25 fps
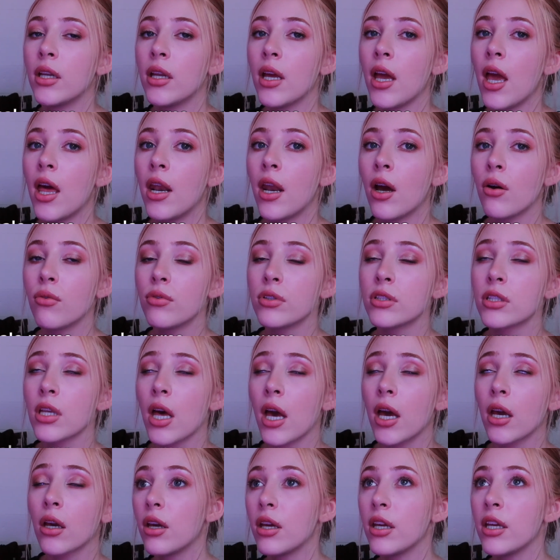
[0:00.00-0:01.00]
and I was
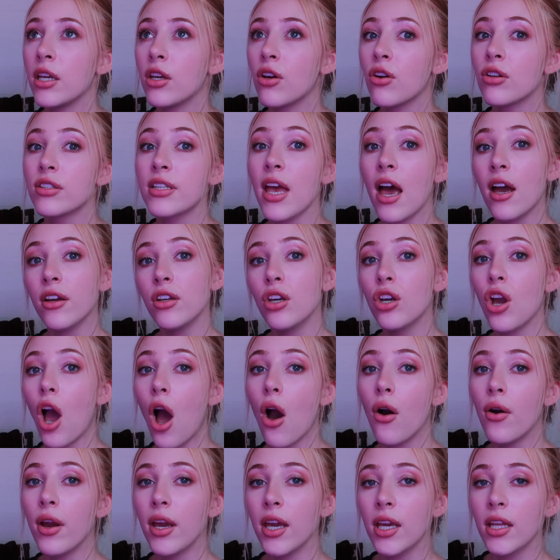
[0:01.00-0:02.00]
like, he goes, how you
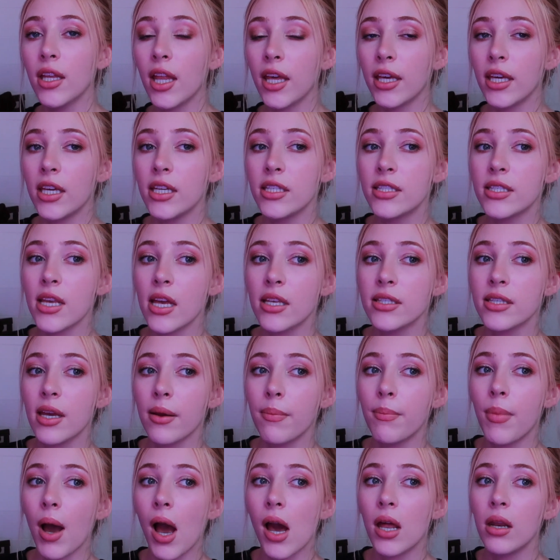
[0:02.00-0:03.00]
going? Like he says
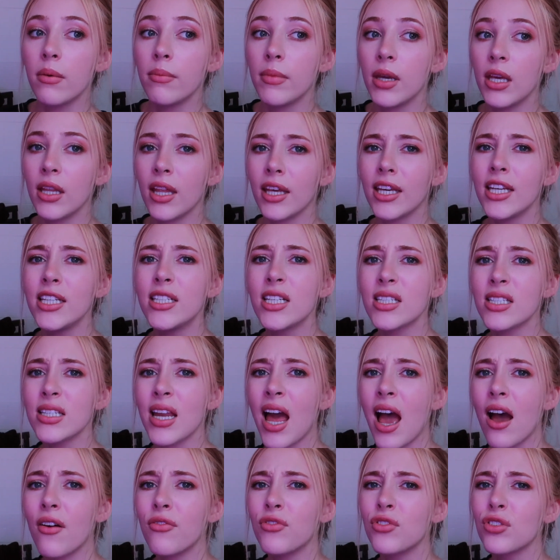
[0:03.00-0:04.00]
like bye to me. Like he doesn't
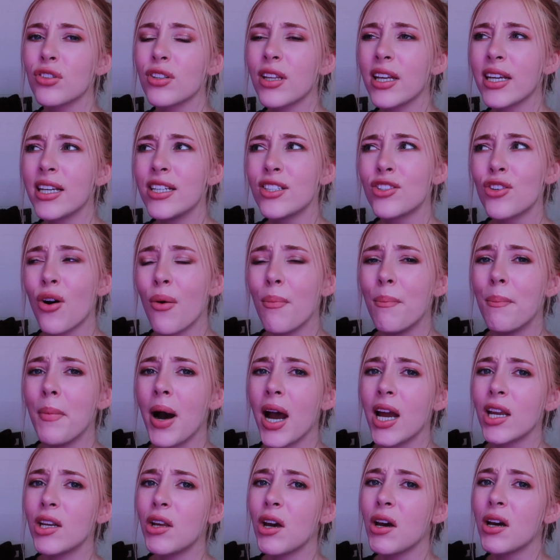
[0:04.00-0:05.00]
have to, like he's not
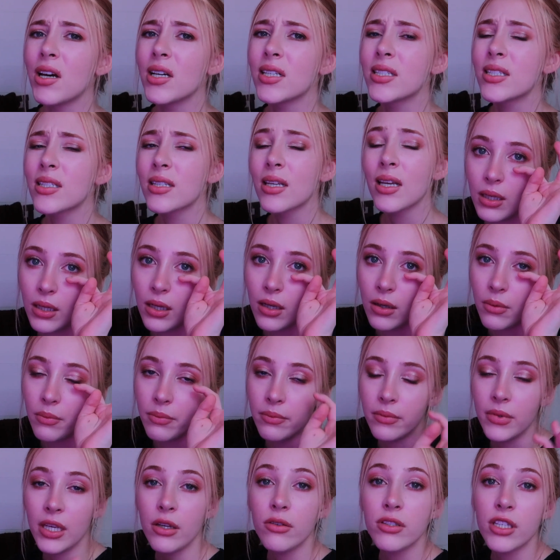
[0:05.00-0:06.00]
my nurse.
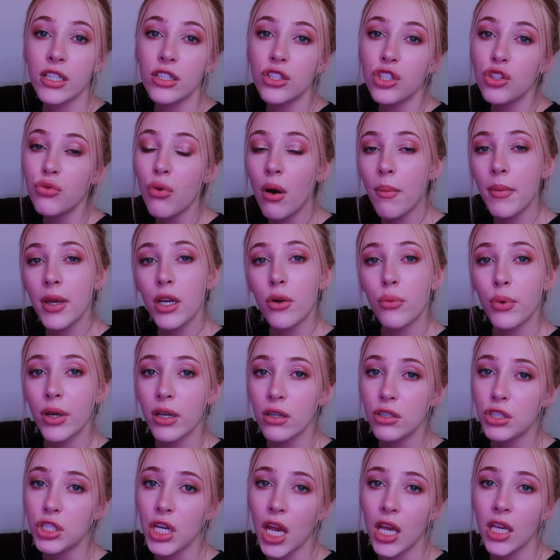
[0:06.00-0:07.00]
He was like, do you want me to
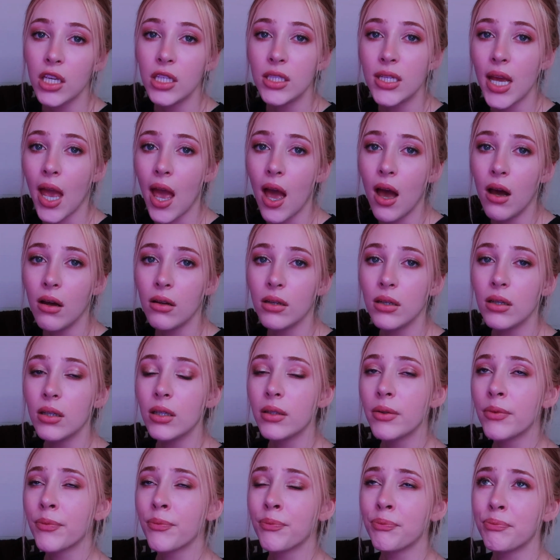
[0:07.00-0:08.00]
wheelchair you down?
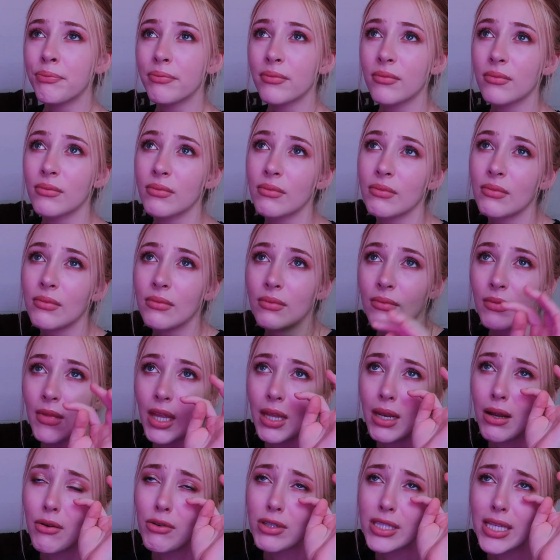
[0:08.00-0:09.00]

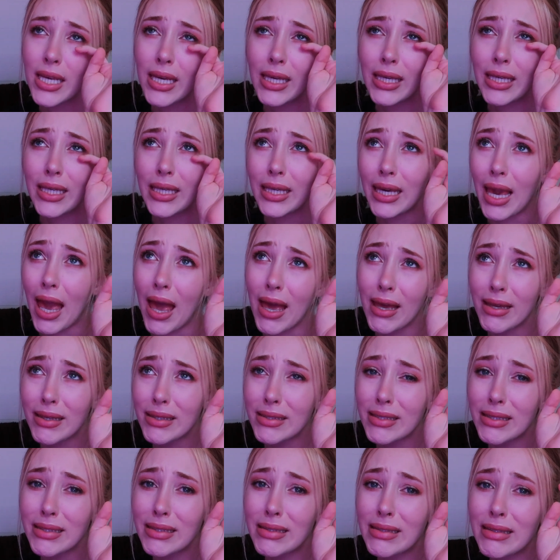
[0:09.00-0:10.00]
And I was like,
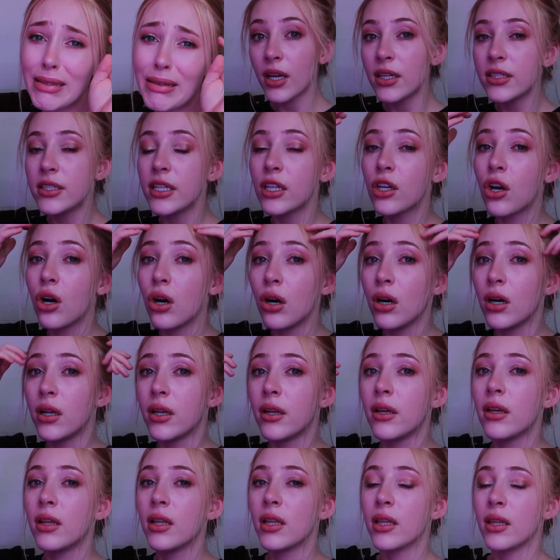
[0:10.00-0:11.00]
yes. Dear
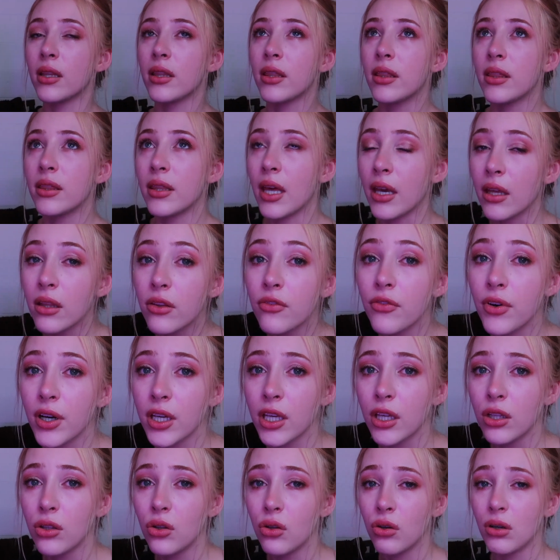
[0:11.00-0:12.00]
God, thank the
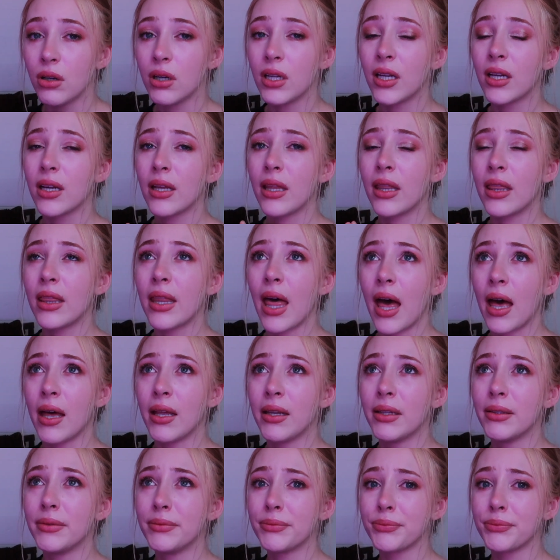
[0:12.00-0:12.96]
fucking Lord that